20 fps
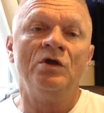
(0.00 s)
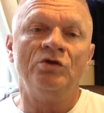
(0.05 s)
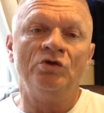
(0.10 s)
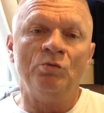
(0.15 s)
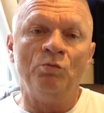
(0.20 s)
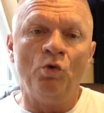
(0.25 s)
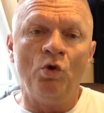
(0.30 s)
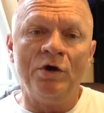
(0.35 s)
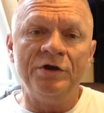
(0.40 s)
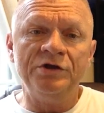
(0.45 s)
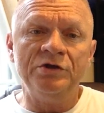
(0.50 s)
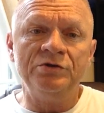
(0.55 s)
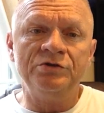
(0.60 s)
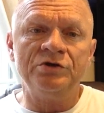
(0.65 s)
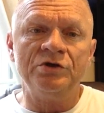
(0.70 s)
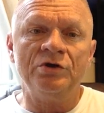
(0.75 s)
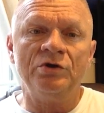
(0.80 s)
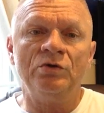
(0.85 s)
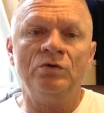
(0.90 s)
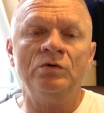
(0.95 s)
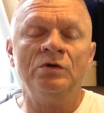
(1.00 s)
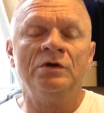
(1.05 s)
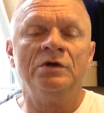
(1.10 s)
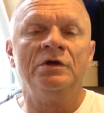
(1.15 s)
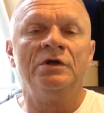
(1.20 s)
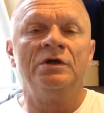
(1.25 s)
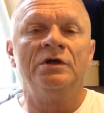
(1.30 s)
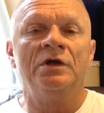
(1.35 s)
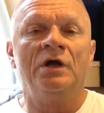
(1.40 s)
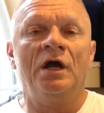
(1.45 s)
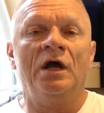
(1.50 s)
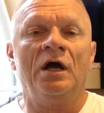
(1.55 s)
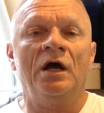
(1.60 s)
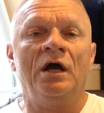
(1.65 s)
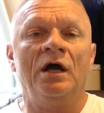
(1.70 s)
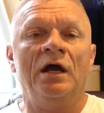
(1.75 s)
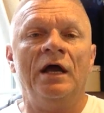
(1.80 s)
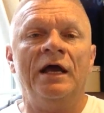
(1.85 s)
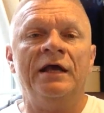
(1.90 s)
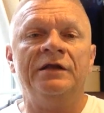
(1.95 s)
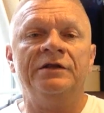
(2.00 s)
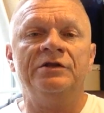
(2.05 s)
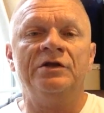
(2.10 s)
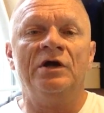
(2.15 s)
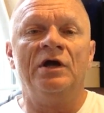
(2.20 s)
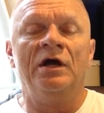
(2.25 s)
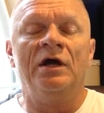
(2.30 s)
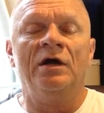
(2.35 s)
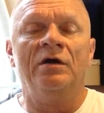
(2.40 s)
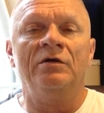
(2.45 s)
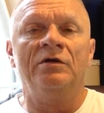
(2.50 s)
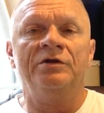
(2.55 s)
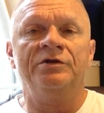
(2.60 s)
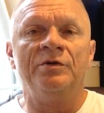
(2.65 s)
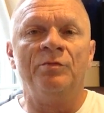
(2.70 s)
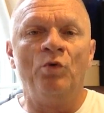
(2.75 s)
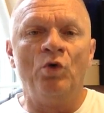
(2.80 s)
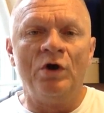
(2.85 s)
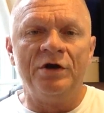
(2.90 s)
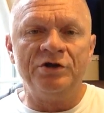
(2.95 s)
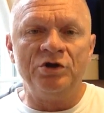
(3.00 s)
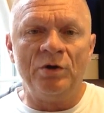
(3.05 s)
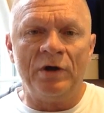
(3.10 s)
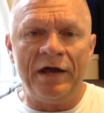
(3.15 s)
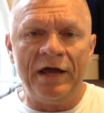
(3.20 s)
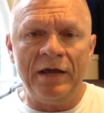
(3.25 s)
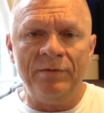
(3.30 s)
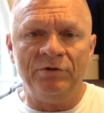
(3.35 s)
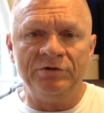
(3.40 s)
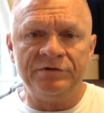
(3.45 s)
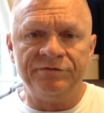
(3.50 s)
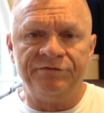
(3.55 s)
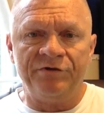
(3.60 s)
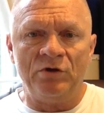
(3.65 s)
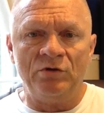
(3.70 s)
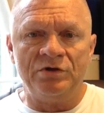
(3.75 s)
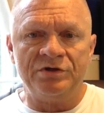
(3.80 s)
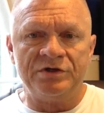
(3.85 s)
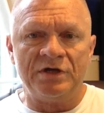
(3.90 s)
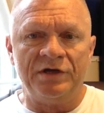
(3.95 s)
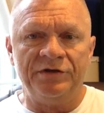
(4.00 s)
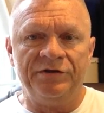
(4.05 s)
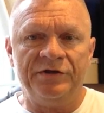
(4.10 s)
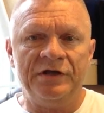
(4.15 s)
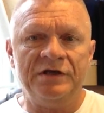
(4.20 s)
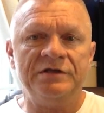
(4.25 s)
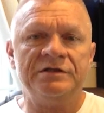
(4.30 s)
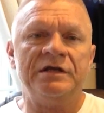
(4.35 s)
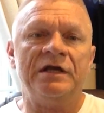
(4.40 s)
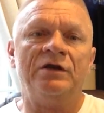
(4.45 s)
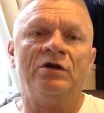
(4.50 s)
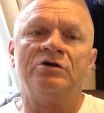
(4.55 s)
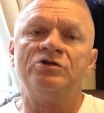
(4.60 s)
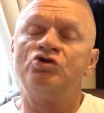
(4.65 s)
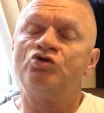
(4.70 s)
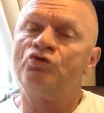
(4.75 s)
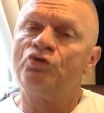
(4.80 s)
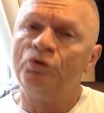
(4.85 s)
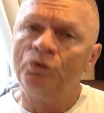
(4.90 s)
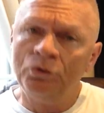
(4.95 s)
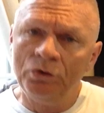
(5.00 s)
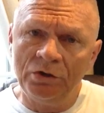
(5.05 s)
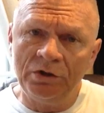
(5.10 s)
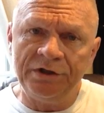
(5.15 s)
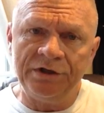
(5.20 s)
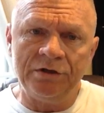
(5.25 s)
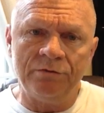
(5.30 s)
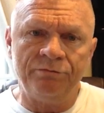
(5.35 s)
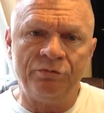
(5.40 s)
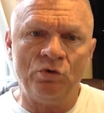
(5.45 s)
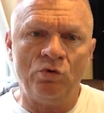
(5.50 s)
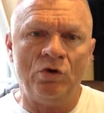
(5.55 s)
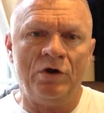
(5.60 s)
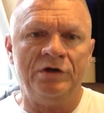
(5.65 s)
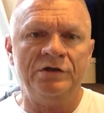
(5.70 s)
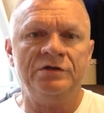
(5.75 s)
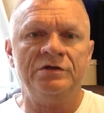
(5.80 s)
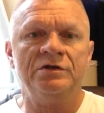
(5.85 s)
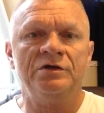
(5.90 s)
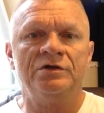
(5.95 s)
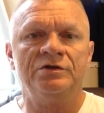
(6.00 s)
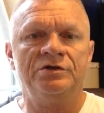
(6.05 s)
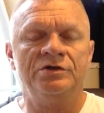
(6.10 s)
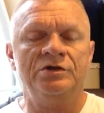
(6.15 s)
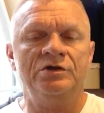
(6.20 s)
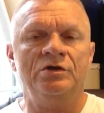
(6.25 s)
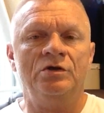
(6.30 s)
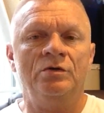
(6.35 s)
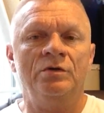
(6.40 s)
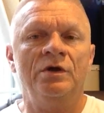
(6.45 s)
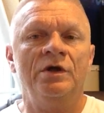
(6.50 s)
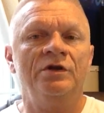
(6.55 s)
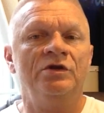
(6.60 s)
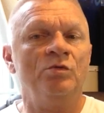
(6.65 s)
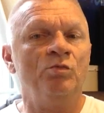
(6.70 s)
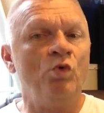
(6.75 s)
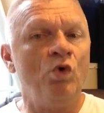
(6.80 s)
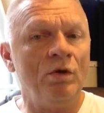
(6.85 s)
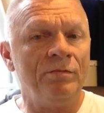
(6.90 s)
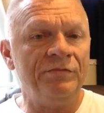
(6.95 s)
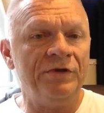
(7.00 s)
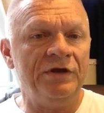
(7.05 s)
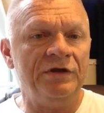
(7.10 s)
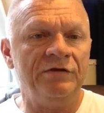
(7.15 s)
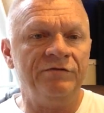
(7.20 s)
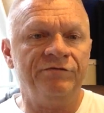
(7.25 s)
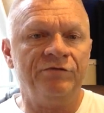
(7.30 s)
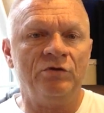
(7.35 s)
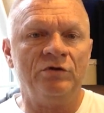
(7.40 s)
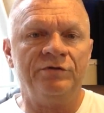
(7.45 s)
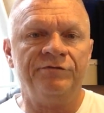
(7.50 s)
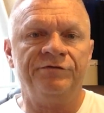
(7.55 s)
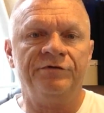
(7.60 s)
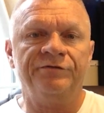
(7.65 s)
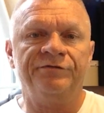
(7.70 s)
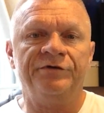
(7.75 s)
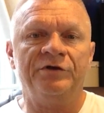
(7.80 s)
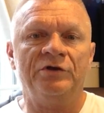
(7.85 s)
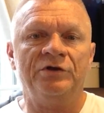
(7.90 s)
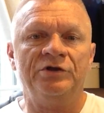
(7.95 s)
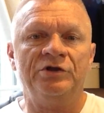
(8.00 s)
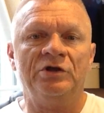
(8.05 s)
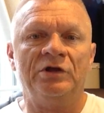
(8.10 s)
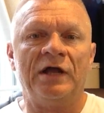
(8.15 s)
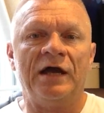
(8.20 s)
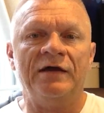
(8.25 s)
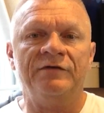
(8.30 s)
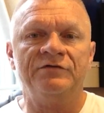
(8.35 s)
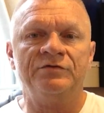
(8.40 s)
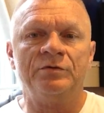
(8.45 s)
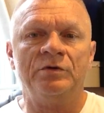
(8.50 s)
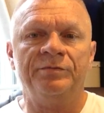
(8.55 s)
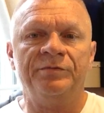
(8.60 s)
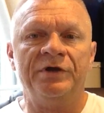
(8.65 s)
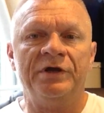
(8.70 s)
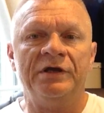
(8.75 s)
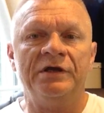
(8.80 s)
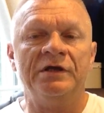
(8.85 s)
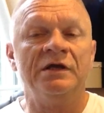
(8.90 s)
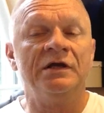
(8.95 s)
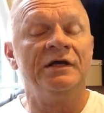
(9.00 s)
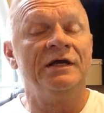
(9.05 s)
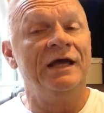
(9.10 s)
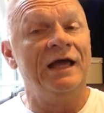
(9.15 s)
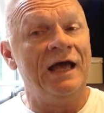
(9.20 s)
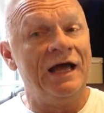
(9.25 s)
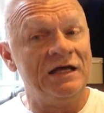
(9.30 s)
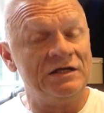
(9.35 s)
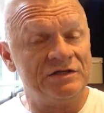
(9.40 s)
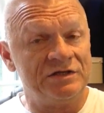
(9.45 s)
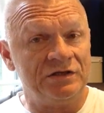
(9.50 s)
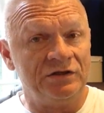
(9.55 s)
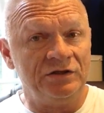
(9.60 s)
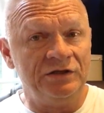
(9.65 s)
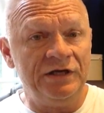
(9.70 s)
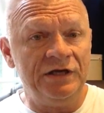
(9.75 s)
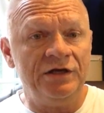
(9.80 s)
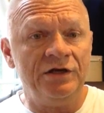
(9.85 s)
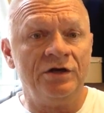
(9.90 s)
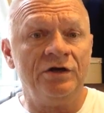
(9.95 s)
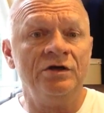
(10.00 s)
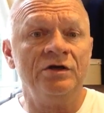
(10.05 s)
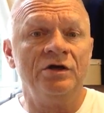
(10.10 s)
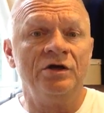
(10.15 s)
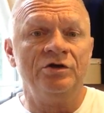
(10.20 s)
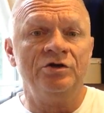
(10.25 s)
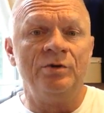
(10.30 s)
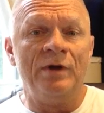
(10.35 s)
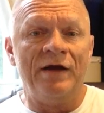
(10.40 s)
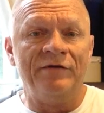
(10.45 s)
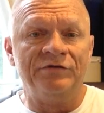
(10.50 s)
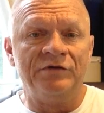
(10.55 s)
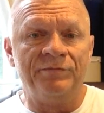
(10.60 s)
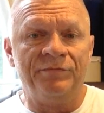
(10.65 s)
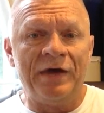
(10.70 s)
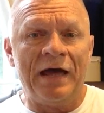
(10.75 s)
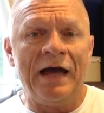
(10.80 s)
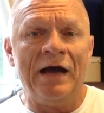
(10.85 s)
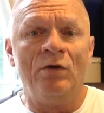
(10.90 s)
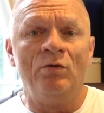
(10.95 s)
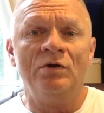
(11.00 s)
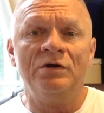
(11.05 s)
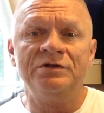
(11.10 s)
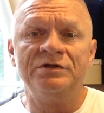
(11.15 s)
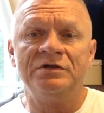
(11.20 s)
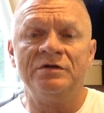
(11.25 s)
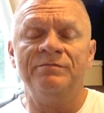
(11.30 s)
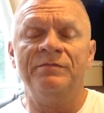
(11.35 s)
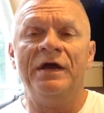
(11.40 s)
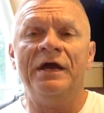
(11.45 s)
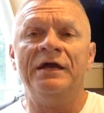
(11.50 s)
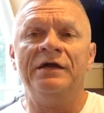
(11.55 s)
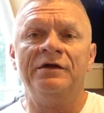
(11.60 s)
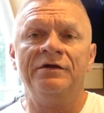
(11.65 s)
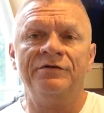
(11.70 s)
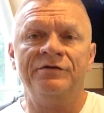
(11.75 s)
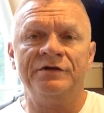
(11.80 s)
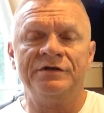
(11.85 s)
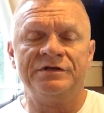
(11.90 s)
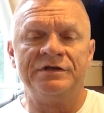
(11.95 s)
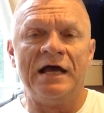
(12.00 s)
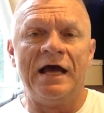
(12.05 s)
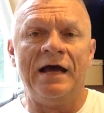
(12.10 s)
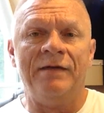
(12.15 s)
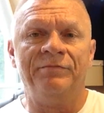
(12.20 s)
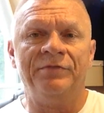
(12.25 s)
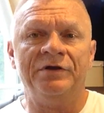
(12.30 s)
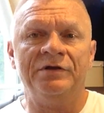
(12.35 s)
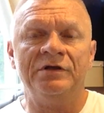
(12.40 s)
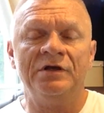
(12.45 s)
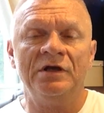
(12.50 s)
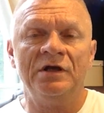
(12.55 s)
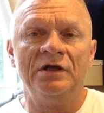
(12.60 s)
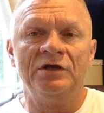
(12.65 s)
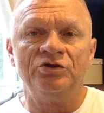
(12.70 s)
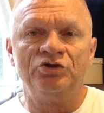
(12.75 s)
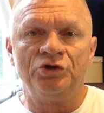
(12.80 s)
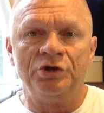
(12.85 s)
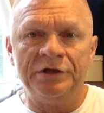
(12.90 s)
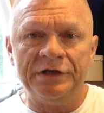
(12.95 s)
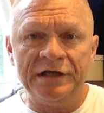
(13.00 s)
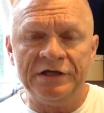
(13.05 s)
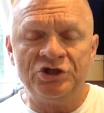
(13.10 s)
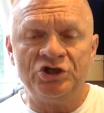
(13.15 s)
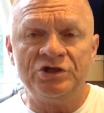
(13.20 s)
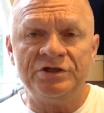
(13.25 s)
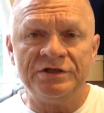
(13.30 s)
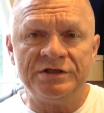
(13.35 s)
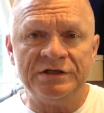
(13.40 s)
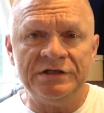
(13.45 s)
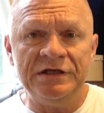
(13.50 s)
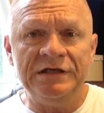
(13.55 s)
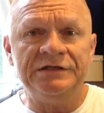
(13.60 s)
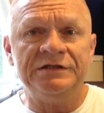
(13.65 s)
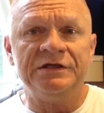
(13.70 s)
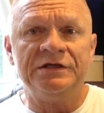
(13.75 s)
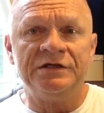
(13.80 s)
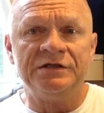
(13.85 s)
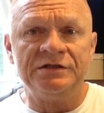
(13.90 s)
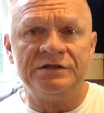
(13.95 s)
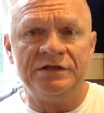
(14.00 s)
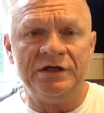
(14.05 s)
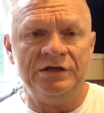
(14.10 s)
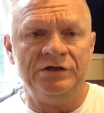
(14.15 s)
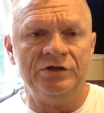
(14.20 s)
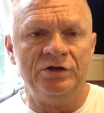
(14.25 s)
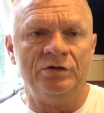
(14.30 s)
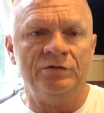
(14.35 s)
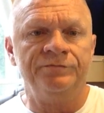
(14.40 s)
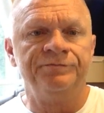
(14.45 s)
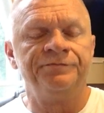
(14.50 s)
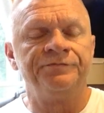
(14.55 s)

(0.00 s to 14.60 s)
The more you do, the more you are able to focus on things that are truly important to you, the more meaningful and fulfilling your lives will be. As the leader, you have the power to make this happen. Traditions need to continue.